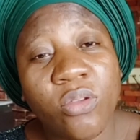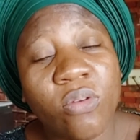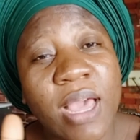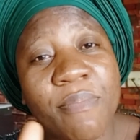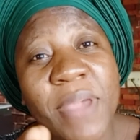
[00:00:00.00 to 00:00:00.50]
You
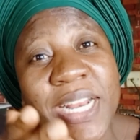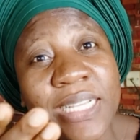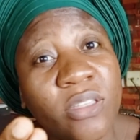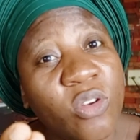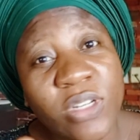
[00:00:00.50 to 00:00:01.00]
can make
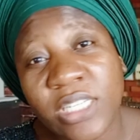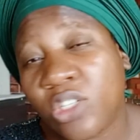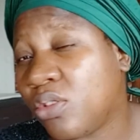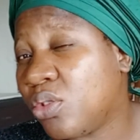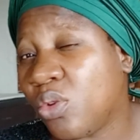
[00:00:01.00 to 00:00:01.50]
this
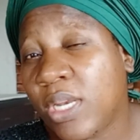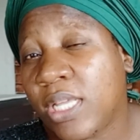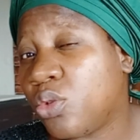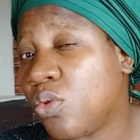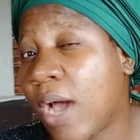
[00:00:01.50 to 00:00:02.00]
condition to
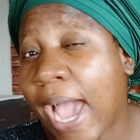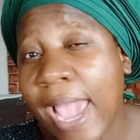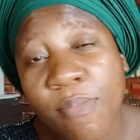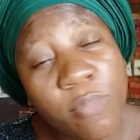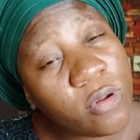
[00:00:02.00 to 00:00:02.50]
lead to
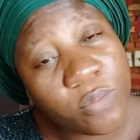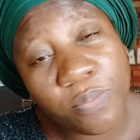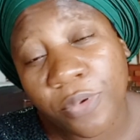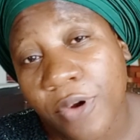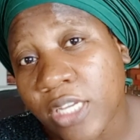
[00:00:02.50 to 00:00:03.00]
high blood
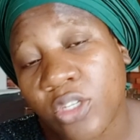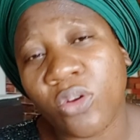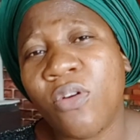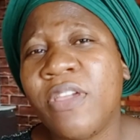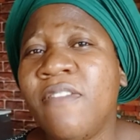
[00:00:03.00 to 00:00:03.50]
pressure
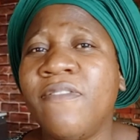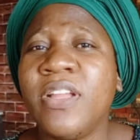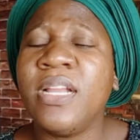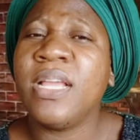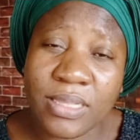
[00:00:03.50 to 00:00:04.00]
or
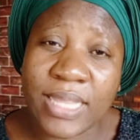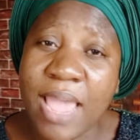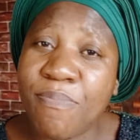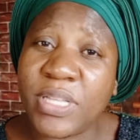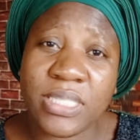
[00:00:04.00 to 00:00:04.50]
even
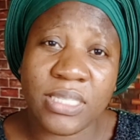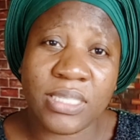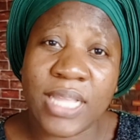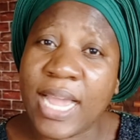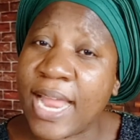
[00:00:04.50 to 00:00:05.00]
diabetes
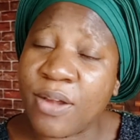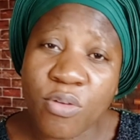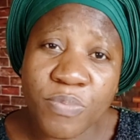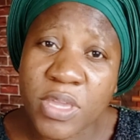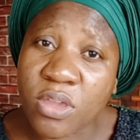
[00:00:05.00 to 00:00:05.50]
that
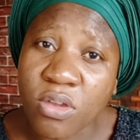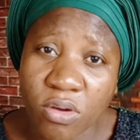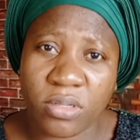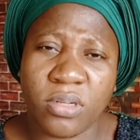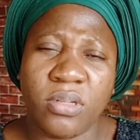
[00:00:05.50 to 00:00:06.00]
cannot be
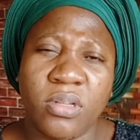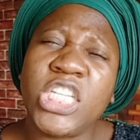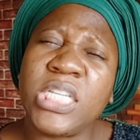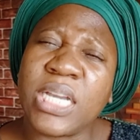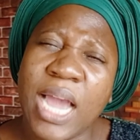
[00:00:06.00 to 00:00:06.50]
cured.
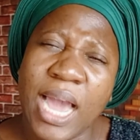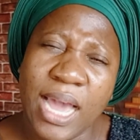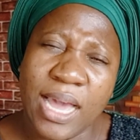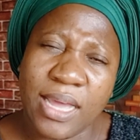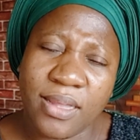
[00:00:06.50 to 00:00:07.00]
Chika,
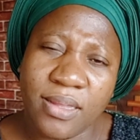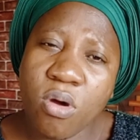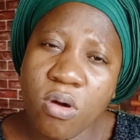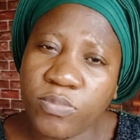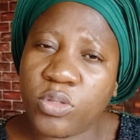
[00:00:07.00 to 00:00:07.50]

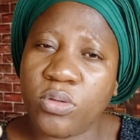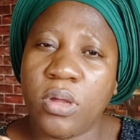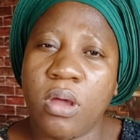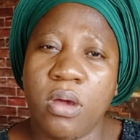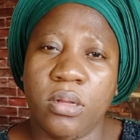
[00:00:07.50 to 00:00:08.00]
come to
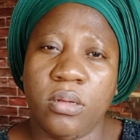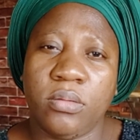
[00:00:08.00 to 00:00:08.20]
God.